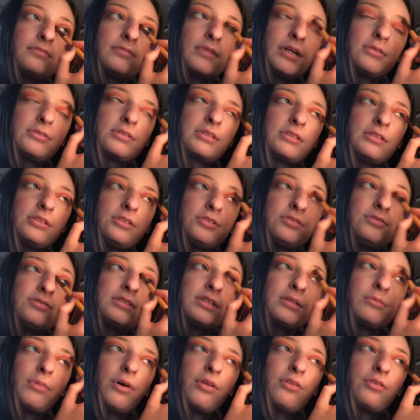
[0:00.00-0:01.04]
I was gonna do
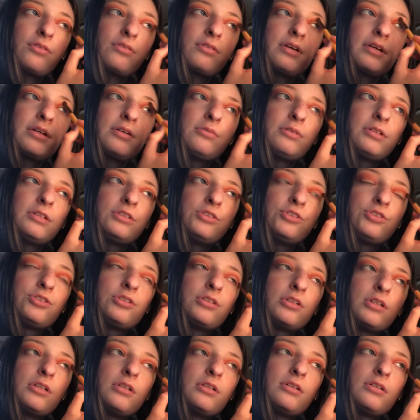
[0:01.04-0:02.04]
some other language,